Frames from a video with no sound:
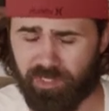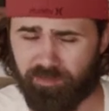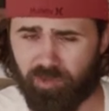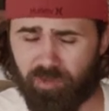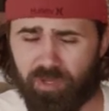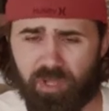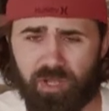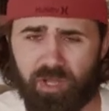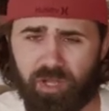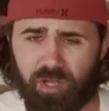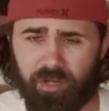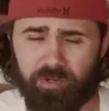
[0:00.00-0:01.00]
level,
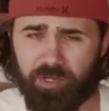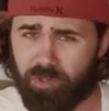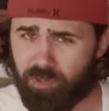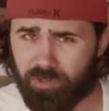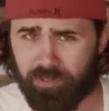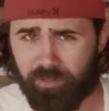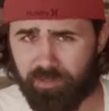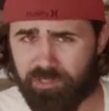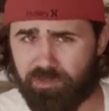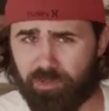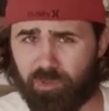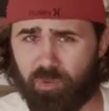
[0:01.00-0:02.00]
no
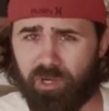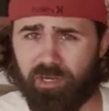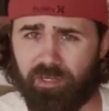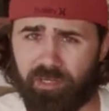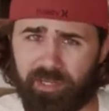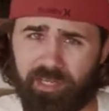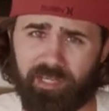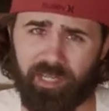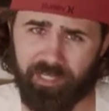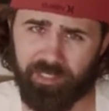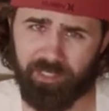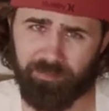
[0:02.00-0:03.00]
clearance required, and
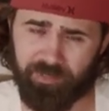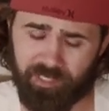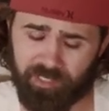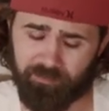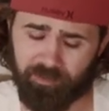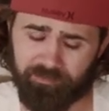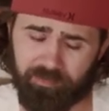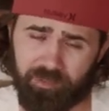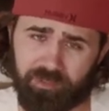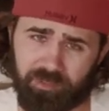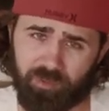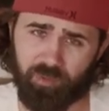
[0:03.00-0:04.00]
I ended up getting my foot
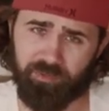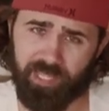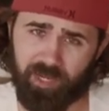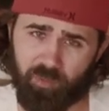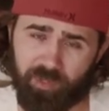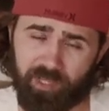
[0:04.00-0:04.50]
in the door that